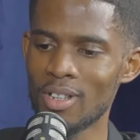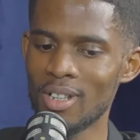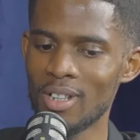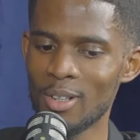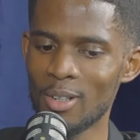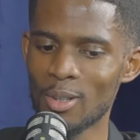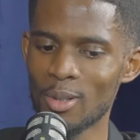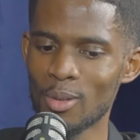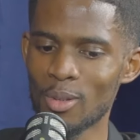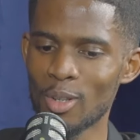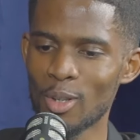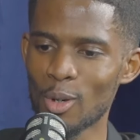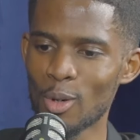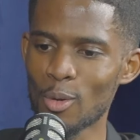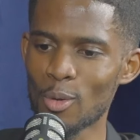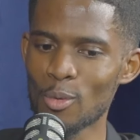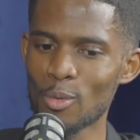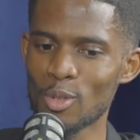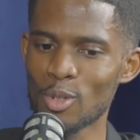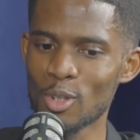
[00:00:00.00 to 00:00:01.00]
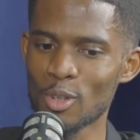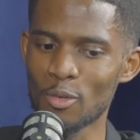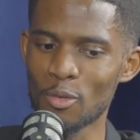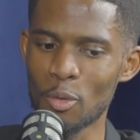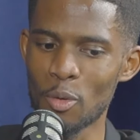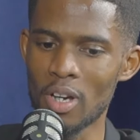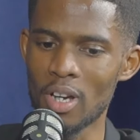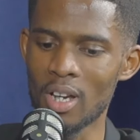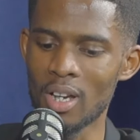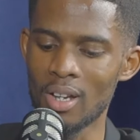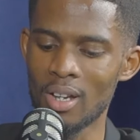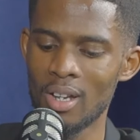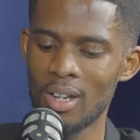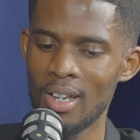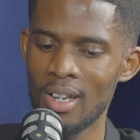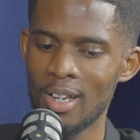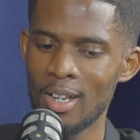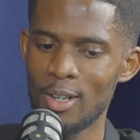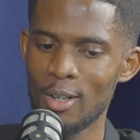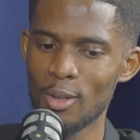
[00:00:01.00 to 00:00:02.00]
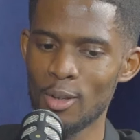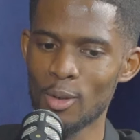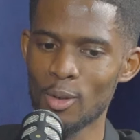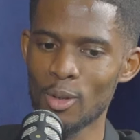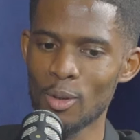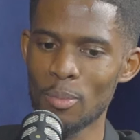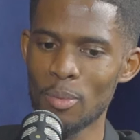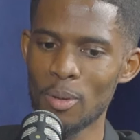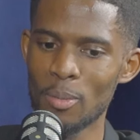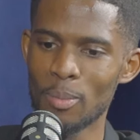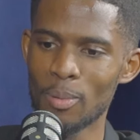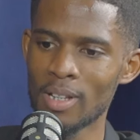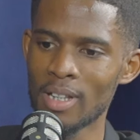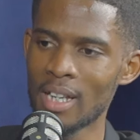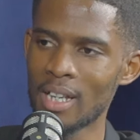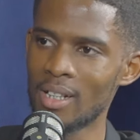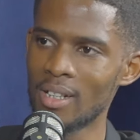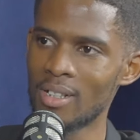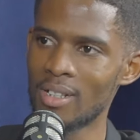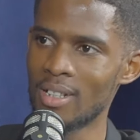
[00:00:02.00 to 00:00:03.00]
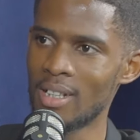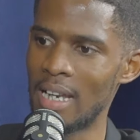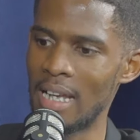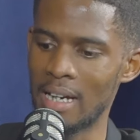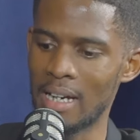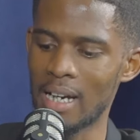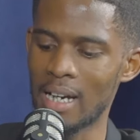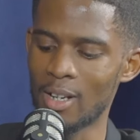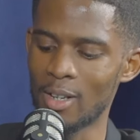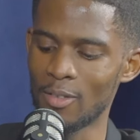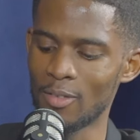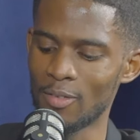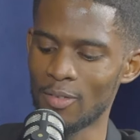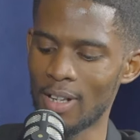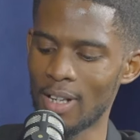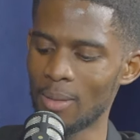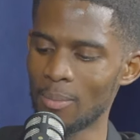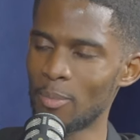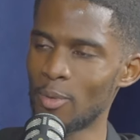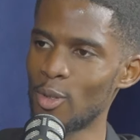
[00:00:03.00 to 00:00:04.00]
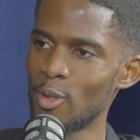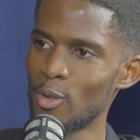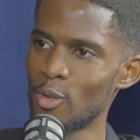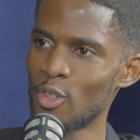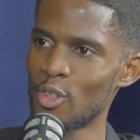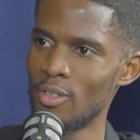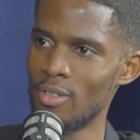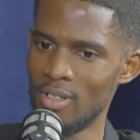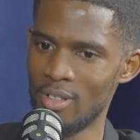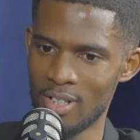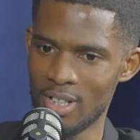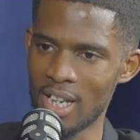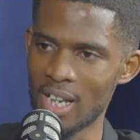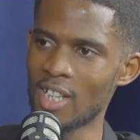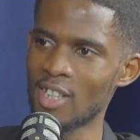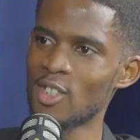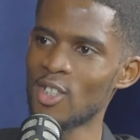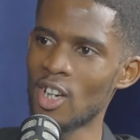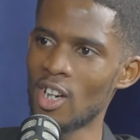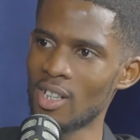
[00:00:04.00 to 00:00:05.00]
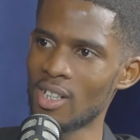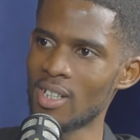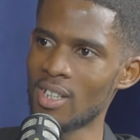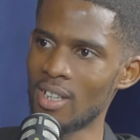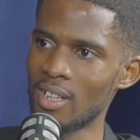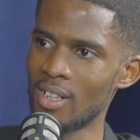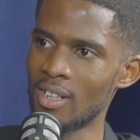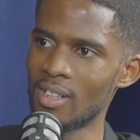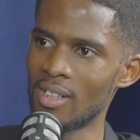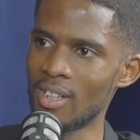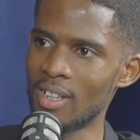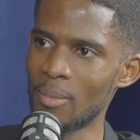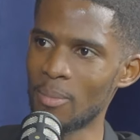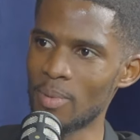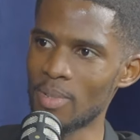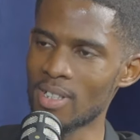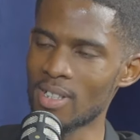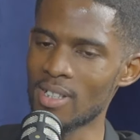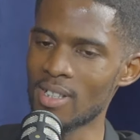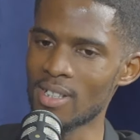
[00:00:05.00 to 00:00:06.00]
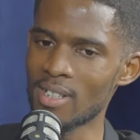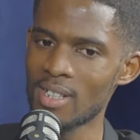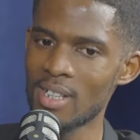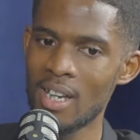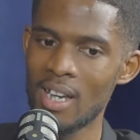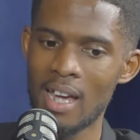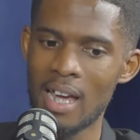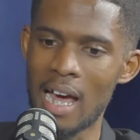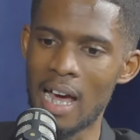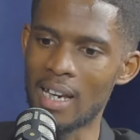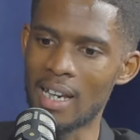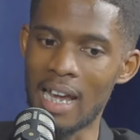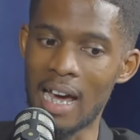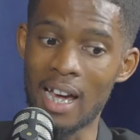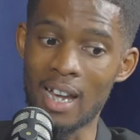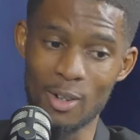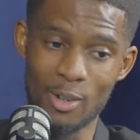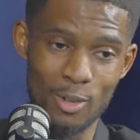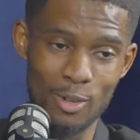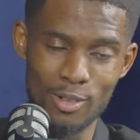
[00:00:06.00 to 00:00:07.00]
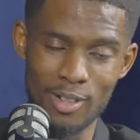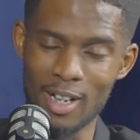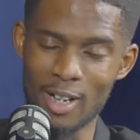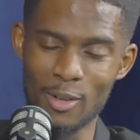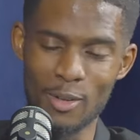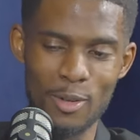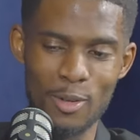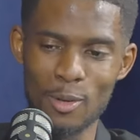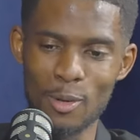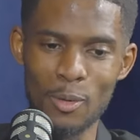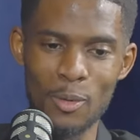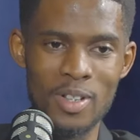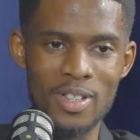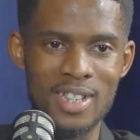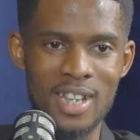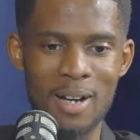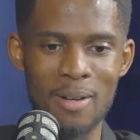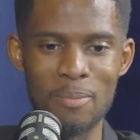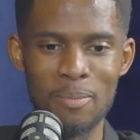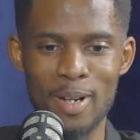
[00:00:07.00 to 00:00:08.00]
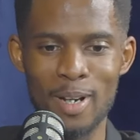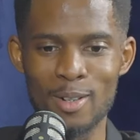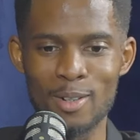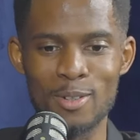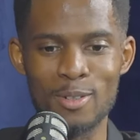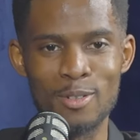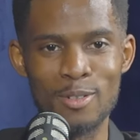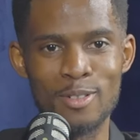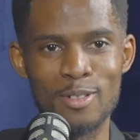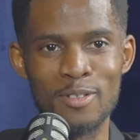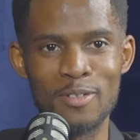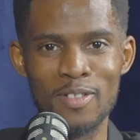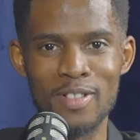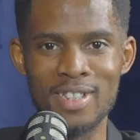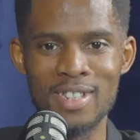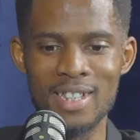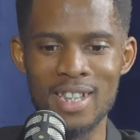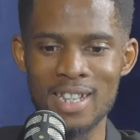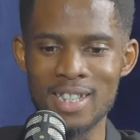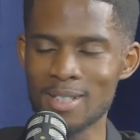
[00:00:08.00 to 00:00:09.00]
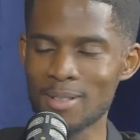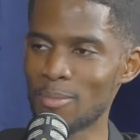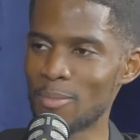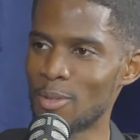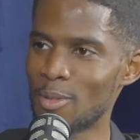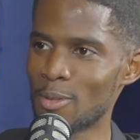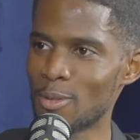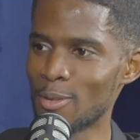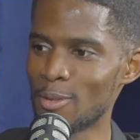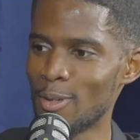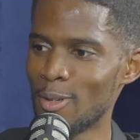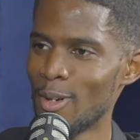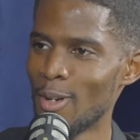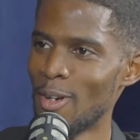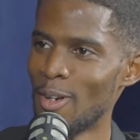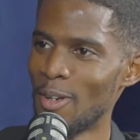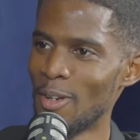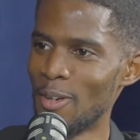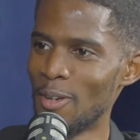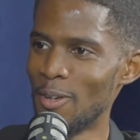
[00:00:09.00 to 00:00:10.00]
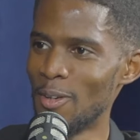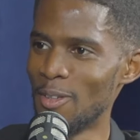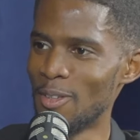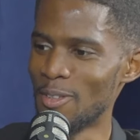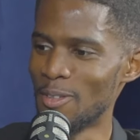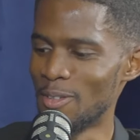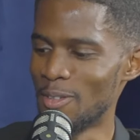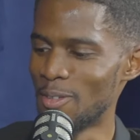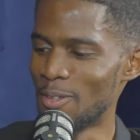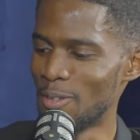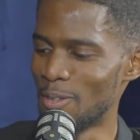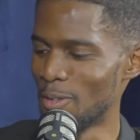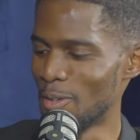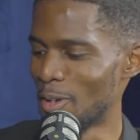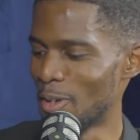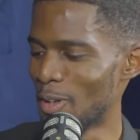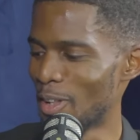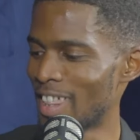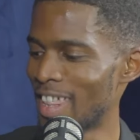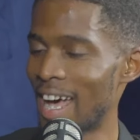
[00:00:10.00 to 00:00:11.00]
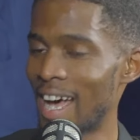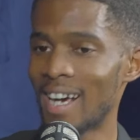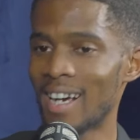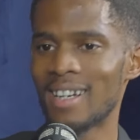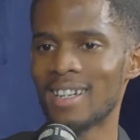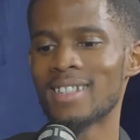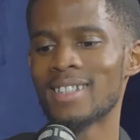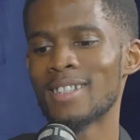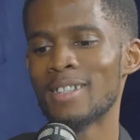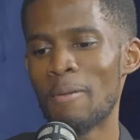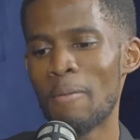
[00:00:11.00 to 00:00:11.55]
you know, the roots of where, you know, the people that like kind of helped you kickstart the business. And I know you always come back to Vitstasm to, you know, to do your thanks.